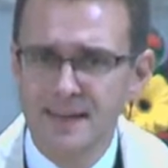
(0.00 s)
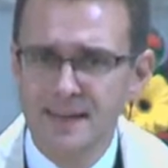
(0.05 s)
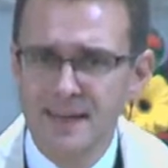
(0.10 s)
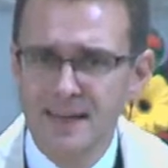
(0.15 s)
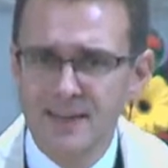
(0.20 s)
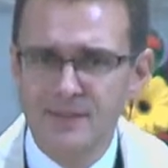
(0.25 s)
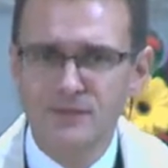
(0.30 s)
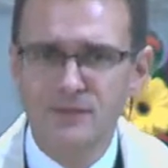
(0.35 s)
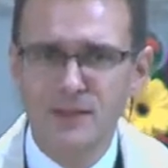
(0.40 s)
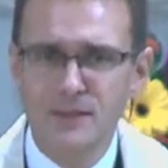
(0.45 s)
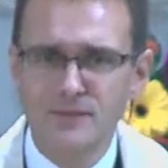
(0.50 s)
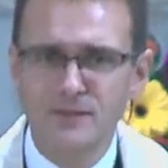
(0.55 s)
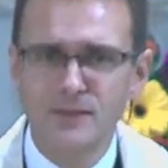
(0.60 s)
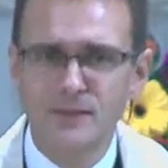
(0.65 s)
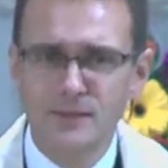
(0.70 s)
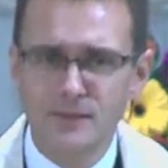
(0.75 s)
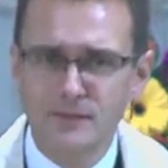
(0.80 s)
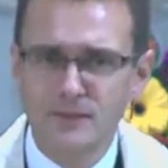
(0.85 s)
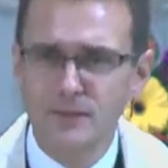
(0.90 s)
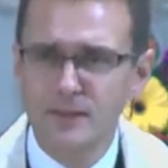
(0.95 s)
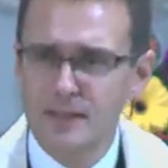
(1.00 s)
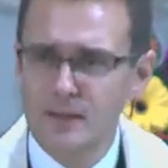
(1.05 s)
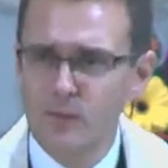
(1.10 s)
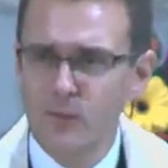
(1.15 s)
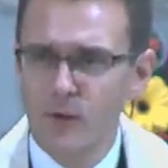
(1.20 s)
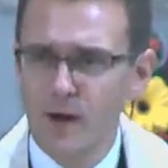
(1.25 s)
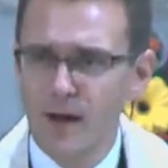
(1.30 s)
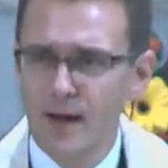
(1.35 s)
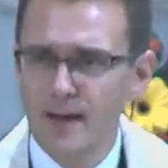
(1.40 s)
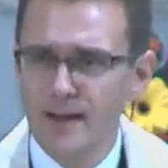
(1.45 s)
It's easy to see
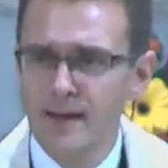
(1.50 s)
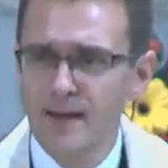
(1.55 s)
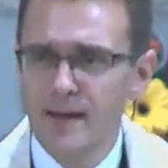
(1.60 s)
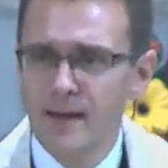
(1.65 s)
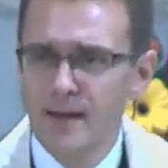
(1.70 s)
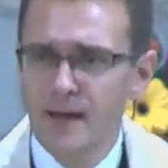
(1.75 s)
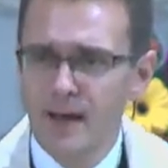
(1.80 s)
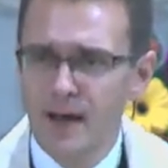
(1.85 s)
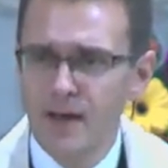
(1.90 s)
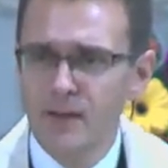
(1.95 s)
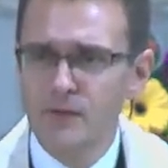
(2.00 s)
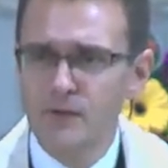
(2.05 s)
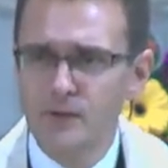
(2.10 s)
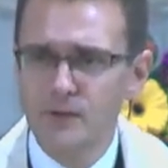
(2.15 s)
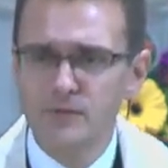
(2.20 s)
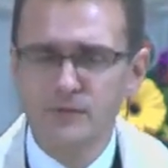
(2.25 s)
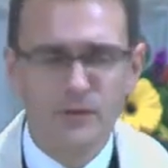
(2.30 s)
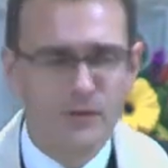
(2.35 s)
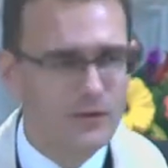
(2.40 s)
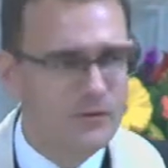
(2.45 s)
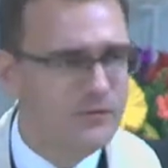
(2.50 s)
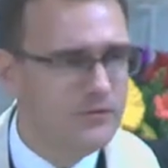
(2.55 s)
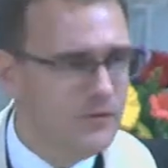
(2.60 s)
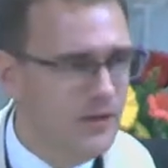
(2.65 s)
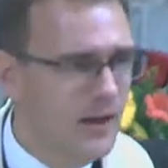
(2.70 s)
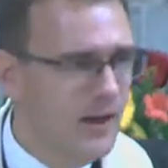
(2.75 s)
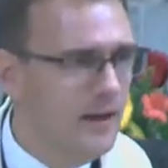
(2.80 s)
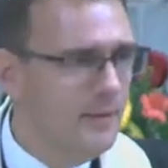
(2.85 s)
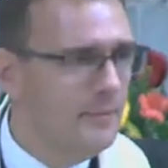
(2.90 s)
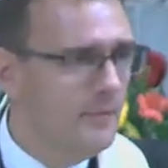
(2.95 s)
why others or
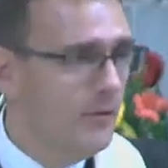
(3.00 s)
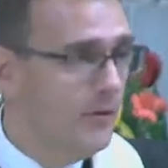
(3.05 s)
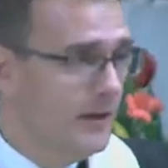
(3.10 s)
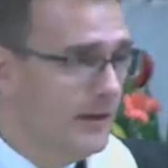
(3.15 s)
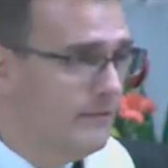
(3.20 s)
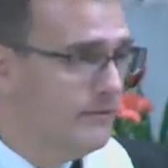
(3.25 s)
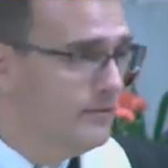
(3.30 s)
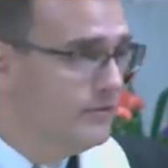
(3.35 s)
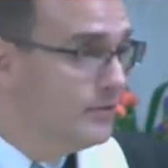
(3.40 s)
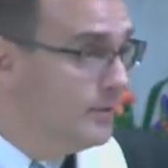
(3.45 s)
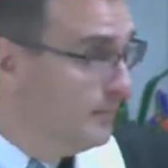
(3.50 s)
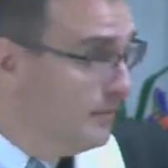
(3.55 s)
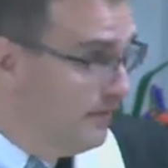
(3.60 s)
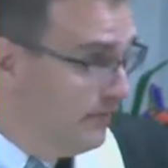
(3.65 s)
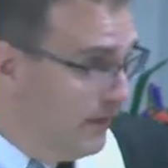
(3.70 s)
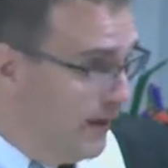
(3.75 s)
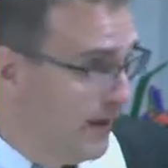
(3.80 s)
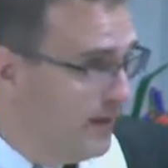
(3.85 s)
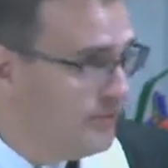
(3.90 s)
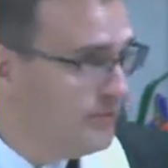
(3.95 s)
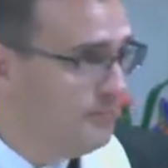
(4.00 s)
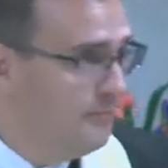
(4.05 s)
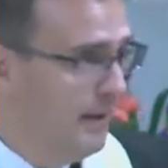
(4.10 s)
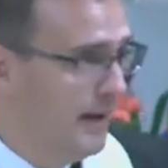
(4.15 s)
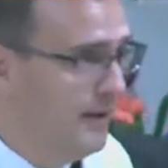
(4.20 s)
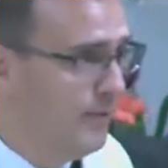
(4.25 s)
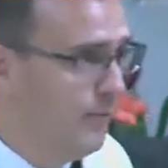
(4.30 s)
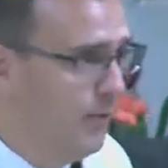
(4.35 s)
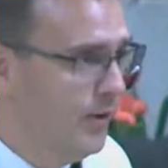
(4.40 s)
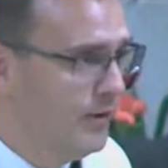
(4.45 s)
some or even some of us
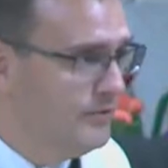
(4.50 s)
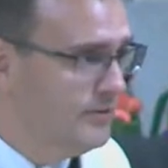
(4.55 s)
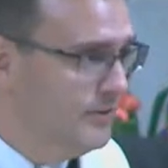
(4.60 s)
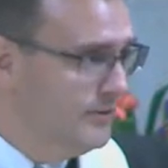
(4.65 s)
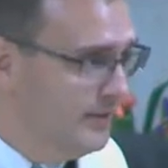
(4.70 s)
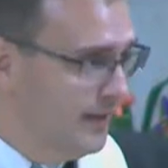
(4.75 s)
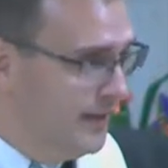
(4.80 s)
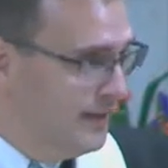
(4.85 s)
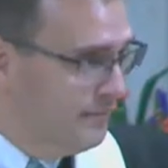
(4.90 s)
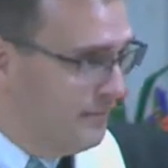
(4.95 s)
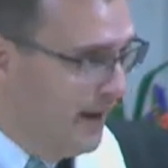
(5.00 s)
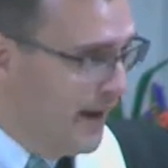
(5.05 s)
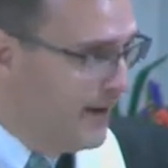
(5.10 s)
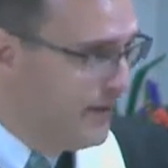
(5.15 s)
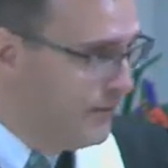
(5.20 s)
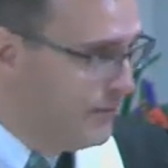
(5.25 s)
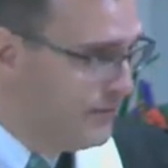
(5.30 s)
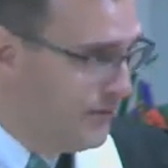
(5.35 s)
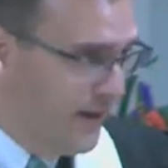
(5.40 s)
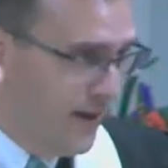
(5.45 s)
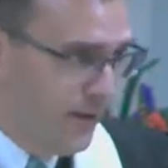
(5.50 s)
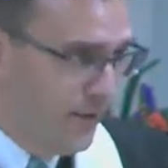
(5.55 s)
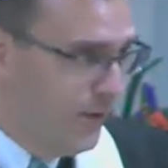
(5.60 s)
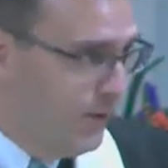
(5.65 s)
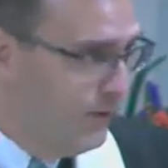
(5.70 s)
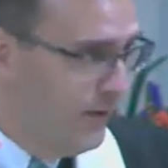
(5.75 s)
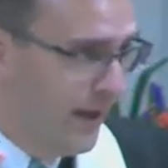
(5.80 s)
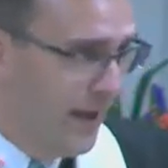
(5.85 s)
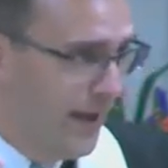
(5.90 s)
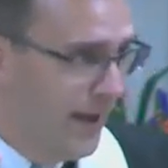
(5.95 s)
might want to take matters in our
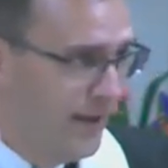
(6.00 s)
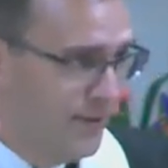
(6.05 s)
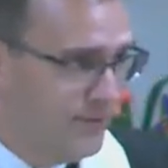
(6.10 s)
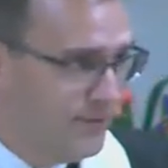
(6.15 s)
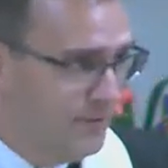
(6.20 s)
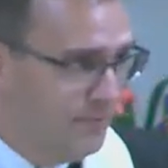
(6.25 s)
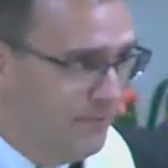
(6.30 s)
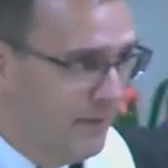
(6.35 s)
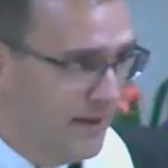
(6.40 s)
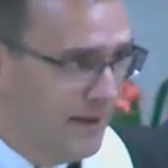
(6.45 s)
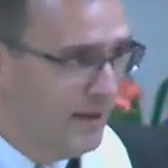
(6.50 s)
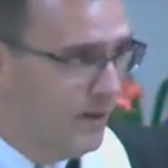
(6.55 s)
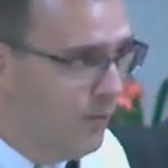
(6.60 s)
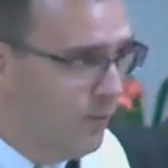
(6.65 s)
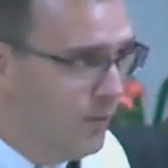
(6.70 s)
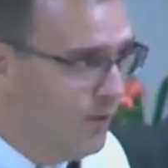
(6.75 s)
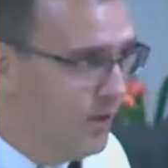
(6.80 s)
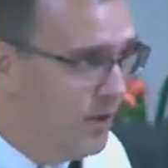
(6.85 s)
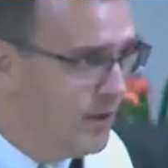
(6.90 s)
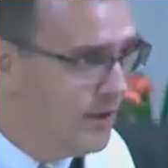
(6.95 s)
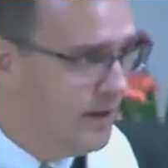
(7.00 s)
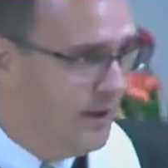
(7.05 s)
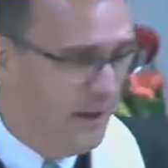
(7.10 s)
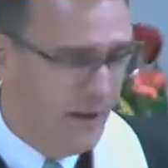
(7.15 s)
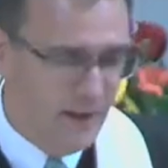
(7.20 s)
own hands and make it work.